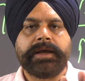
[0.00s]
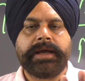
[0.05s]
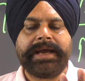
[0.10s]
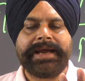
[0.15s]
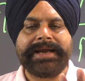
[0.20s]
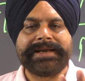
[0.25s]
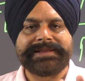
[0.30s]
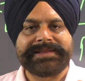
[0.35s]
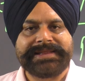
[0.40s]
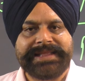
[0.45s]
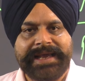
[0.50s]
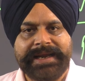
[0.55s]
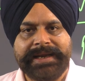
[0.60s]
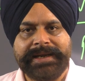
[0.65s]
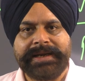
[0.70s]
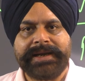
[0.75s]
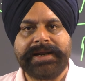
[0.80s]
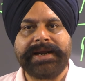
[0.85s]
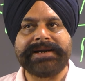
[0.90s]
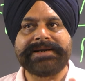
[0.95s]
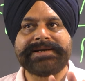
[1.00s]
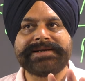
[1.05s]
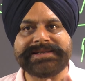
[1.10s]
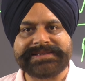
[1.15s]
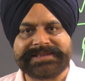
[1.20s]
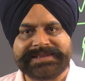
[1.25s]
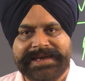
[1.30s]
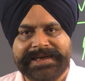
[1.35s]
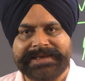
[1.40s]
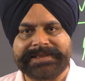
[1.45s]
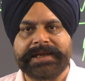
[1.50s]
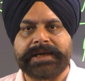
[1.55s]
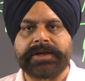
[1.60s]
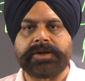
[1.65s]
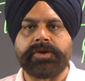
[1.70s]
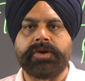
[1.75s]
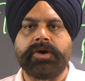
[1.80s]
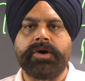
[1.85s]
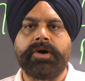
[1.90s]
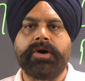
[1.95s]
and then understand that
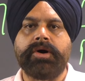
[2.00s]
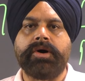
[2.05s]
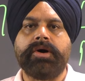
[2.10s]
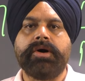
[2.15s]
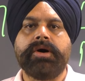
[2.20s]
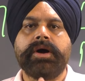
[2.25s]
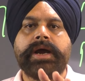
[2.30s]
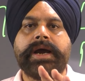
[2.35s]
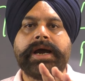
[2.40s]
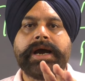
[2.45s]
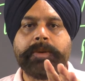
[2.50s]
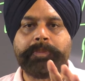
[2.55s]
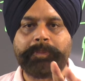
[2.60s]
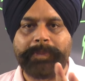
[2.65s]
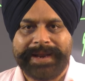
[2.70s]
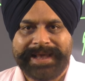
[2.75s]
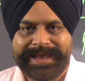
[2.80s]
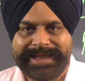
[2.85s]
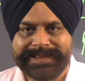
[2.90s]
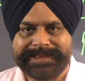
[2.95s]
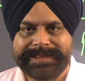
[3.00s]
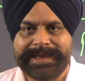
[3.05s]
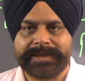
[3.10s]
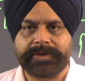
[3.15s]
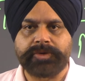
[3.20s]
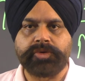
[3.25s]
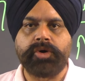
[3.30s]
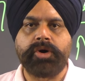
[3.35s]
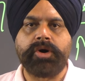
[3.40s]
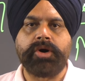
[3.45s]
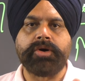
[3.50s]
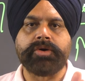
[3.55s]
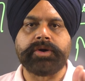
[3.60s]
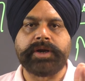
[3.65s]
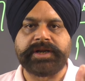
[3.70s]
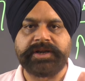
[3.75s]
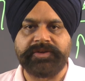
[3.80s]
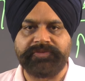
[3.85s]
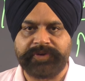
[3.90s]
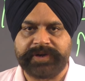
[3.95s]
law, apply that law
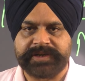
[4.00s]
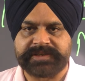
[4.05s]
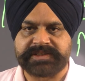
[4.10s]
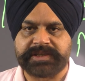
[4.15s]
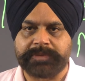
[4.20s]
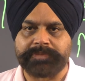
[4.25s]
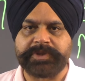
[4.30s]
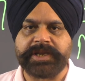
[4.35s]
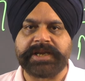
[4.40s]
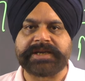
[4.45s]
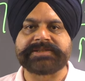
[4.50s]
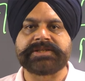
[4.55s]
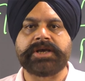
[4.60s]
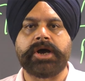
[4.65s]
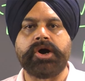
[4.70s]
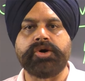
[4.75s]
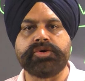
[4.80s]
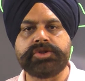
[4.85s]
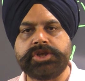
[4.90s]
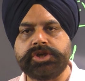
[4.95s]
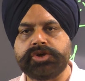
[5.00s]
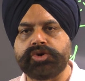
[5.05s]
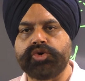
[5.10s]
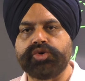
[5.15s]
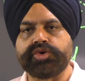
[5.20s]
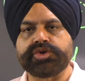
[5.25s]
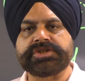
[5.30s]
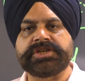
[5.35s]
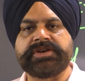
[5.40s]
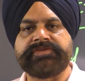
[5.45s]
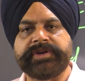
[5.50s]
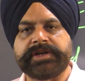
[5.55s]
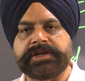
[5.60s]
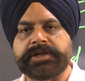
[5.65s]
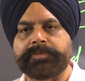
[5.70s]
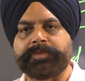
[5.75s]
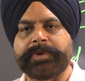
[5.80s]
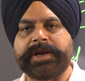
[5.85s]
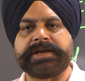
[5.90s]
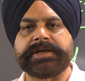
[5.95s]
on different subjects, how the courts have
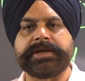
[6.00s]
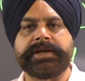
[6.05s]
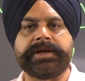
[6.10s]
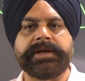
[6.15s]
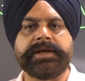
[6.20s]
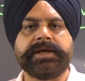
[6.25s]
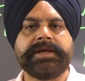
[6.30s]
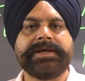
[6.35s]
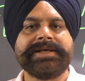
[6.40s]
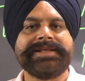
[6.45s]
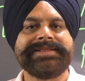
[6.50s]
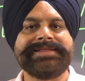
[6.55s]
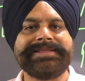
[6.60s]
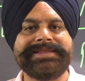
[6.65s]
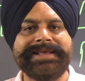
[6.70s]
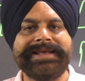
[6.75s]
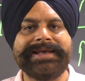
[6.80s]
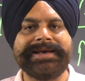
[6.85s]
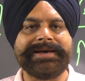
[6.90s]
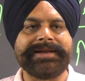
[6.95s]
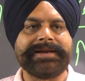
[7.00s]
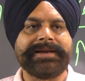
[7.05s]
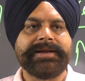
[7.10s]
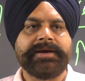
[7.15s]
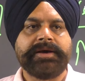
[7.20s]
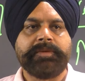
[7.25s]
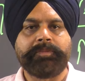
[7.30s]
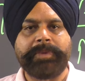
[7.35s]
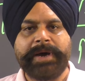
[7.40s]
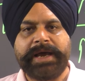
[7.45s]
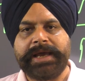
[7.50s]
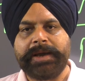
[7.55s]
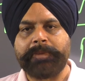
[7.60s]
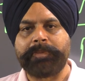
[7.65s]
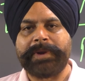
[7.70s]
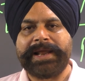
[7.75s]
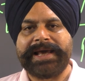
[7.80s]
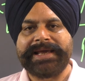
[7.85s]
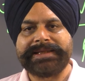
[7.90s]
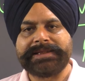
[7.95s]
interpreted there by
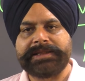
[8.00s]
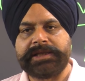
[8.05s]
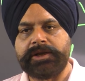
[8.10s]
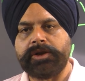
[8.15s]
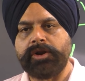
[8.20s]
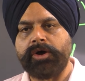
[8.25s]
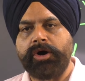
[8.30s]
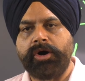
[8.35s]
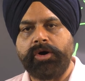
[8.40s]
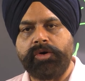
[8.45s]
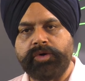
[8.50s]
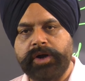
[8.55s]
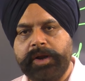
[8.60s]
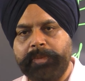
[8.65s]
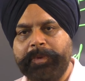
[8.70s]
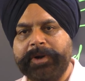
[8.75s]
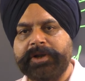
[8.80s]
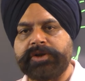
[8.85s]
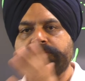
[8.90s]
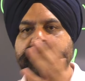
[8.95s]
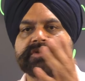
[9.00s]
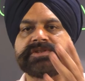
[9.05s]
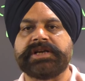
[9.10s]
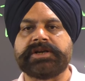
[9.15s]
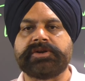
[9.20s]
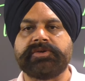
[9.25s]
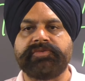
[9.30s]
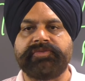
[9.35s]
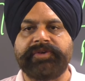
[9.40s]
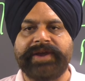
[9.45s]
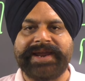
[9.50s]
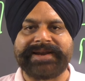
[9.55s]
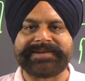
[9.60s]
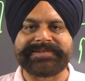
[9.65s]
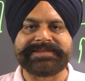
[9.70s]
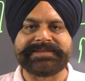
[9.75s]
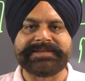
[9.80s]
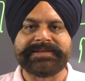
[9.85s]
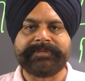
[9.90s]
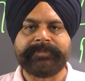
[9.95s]
applying the law on a particular set of
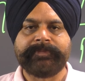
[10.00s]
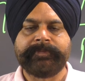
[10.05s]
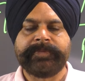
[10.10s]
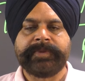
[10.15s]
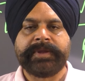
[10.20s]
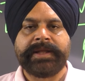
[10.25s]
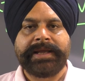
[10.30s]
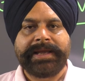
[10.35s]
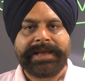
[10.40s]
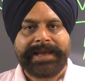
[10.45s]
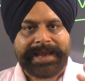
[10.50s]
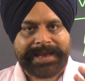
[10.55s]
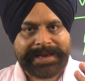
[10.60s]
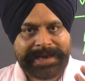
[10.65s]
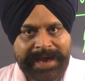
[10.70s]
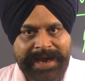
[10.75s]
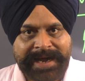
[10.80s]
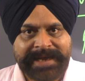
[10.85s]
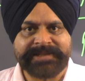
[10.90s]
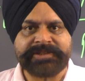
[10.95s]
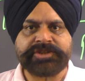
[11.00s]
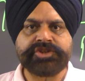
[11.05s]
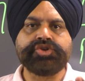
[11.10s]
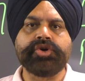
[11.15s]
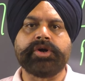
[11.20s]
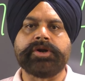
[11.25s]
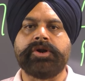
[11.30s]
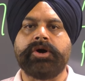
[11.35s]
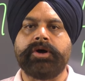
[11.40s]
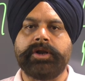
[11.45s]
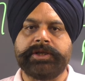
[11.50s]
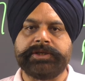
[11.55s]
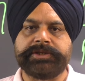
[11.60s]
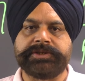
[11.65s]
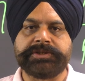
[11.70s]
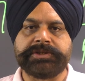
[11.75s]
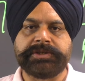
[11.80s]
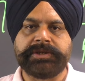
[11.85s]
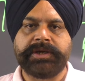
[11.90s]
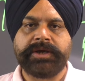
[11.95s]
facts. Enhance your
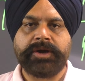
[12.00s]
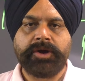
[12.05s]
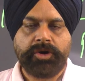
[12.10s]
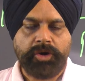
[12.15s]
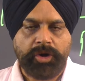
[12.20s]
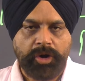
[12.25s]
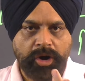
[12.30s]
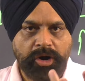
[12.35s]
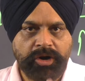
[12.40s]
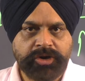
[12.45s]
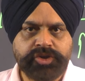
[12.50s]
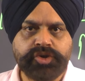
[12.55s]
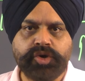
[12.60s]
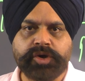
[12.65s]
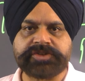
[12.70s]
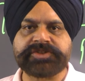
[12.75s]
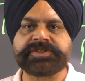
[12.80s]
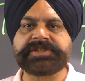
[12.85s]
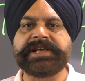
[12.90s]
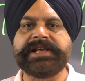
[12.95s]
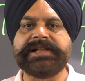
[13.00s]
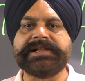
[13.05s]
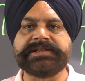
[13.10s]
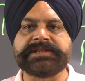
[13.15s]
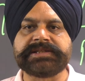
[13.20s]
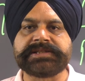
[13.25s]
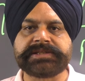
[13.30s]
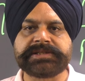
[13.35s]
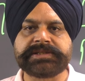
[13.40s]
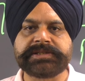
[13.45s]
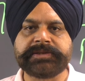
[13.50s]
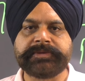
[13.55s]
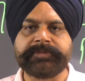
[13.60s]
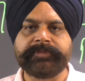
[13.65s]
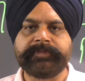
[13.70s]
knowledge, hone your skills,